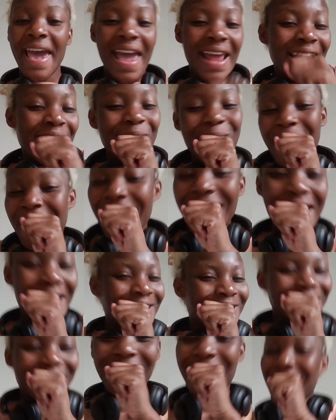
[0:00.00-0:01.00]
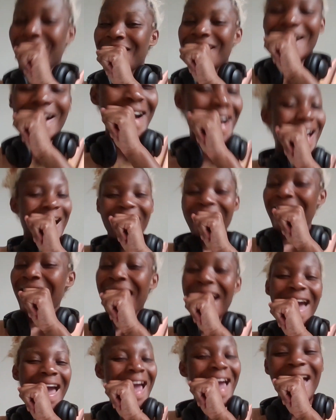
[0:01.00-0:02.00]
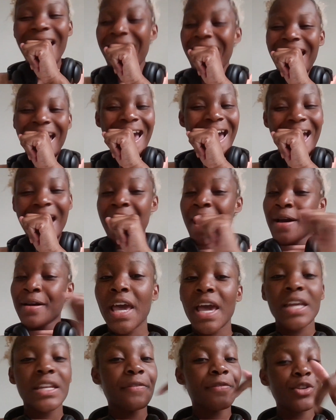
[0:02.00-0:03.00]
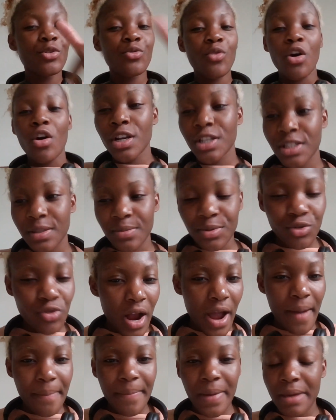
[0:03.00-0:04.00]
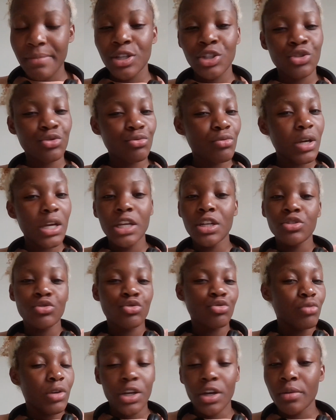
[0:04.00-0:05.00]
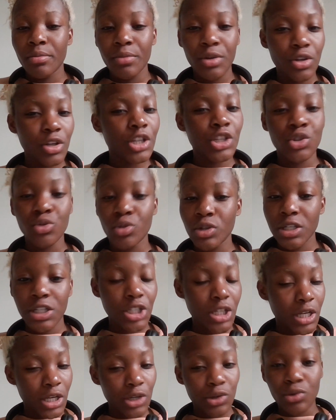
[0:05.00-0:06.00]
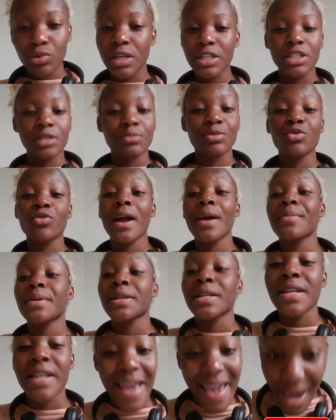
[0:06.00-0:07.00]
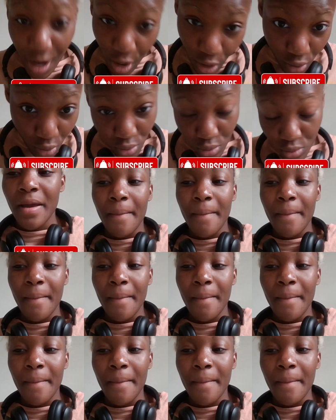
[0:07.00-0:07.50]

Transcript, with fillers: anyways y'all ah! if you are subscribed baby join join the community join the channel and subscribe now